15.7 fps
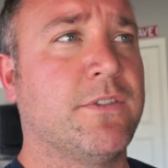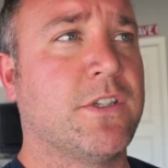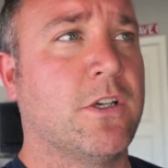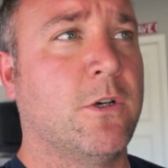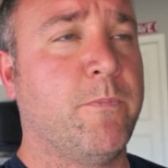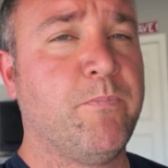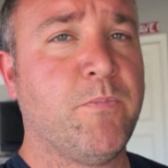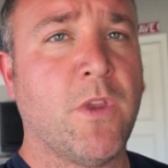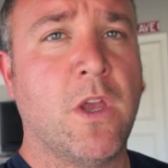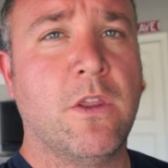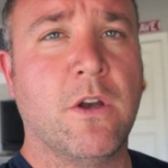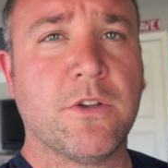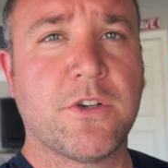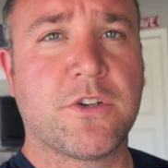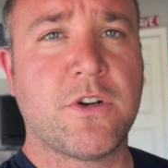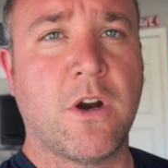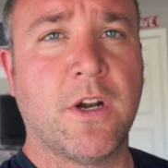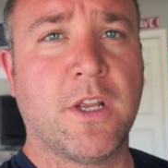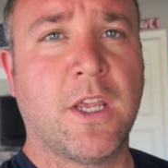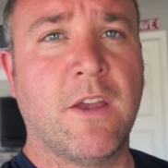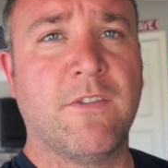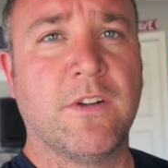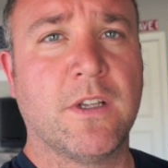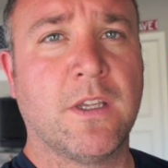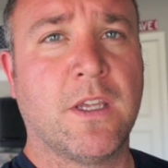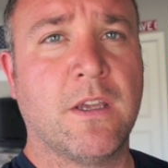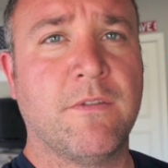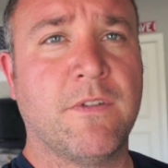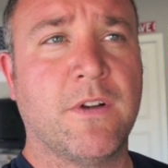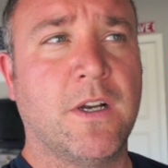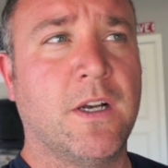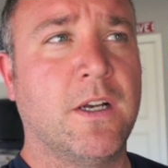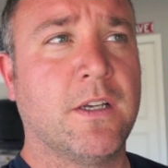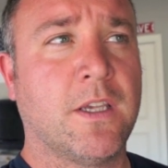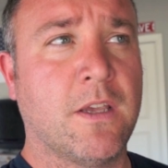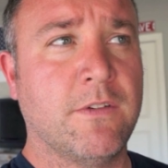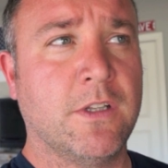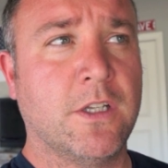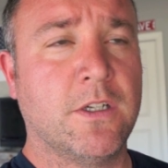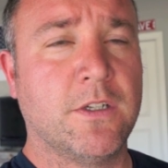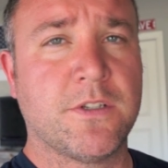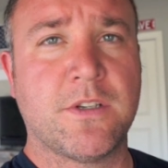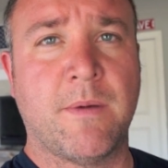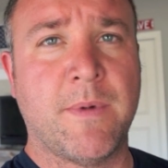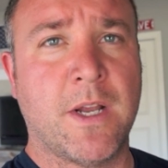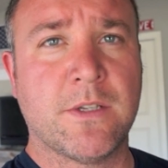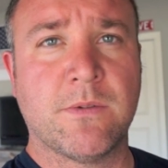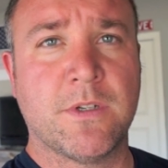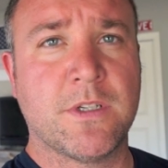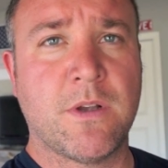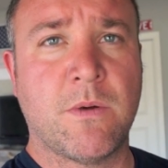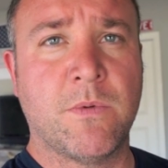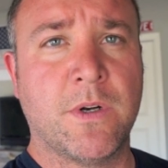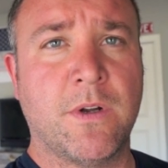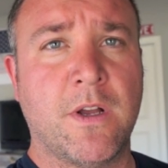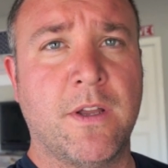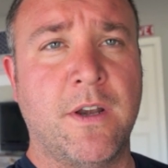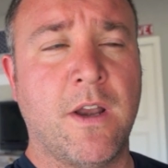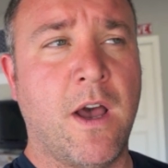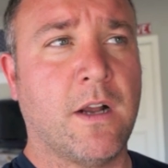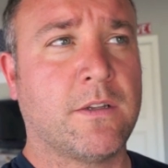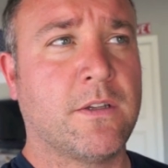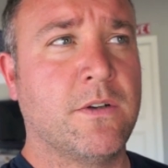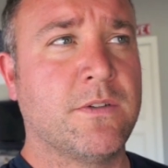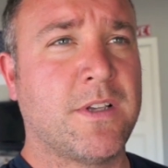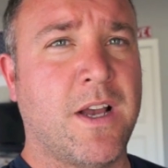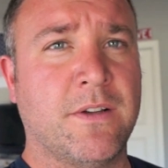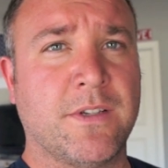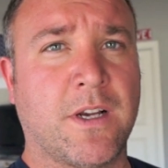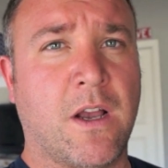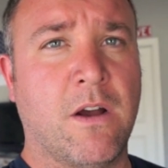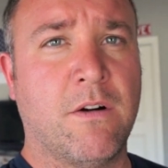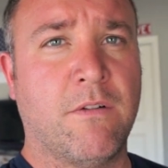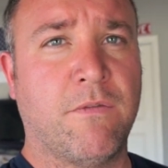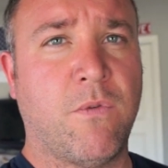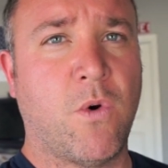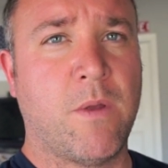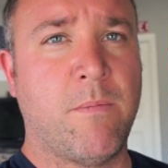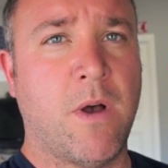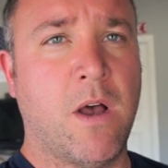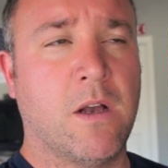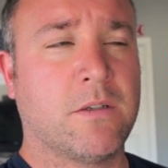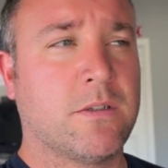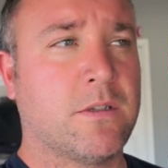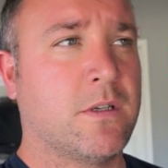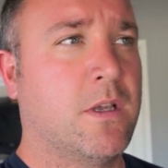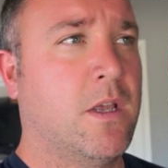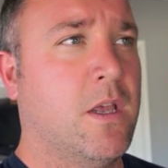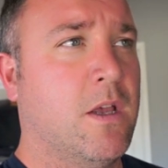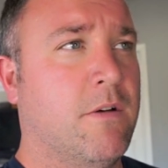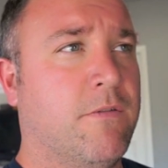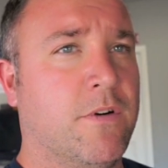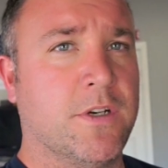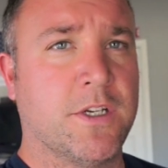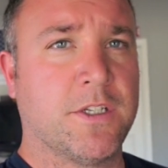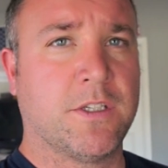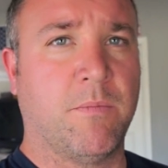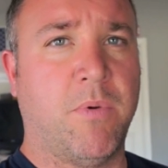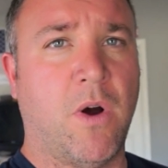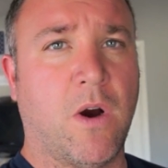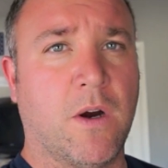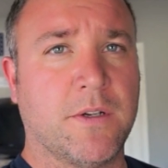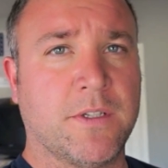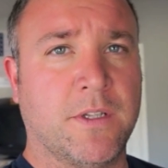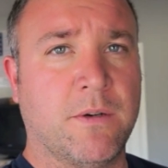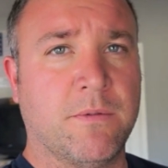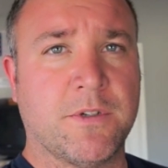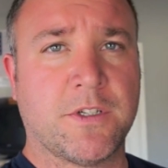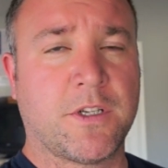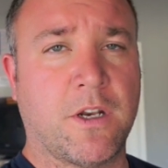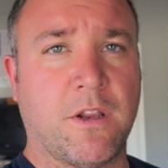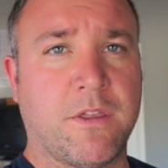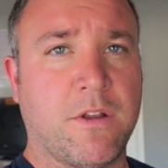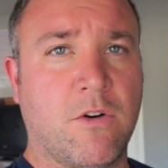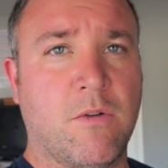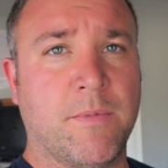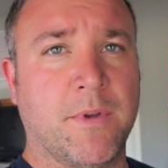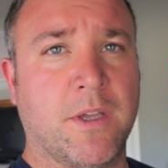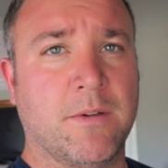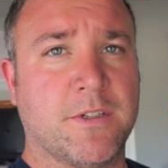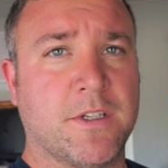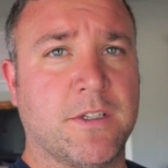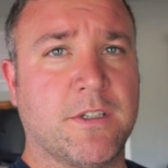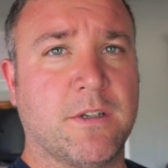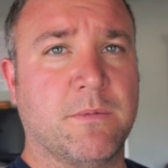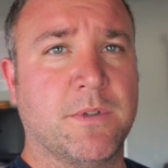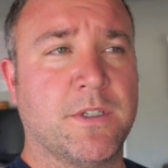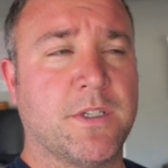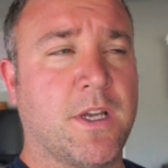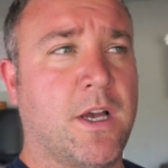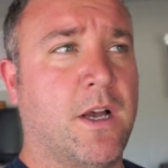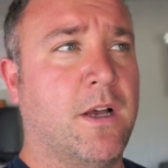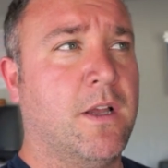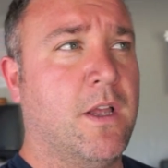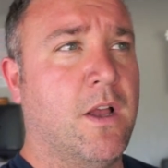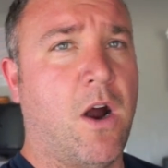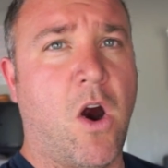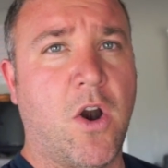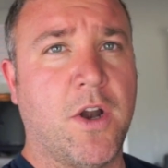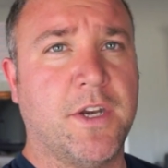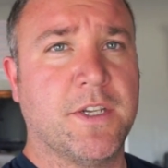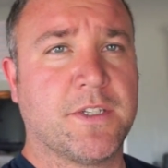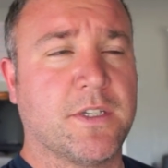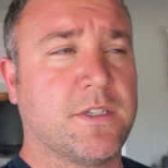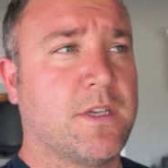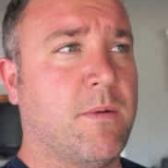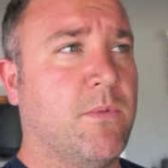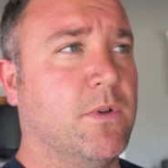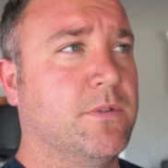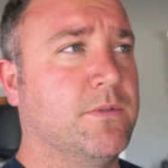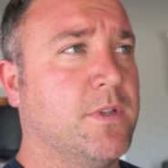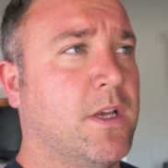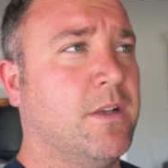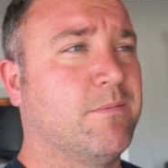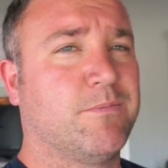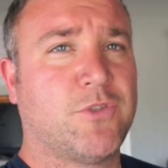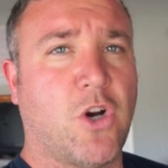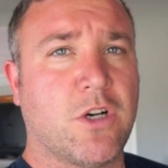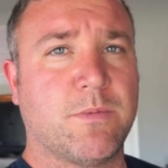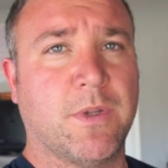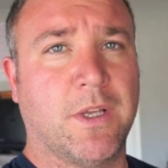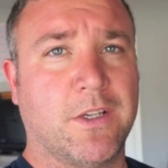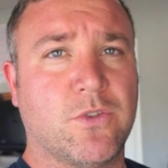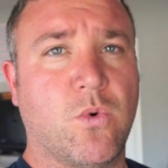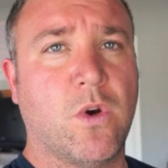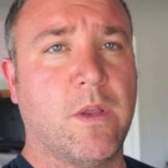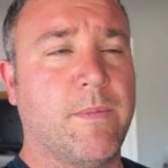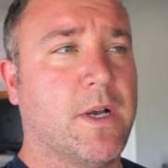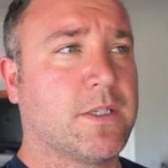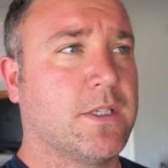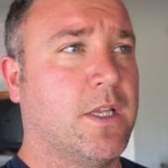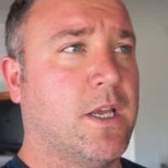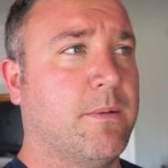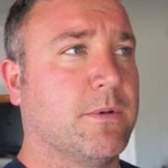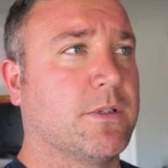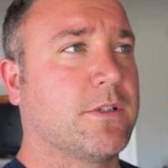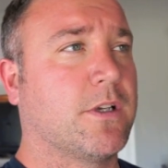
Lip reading: So those are starting to give a little, so I might as well just went ahead and knock those out. It was like 140 bucks for just the parts, and they were just gonna throw them in since it was already disassembled, and charge me like 20 bucks labor.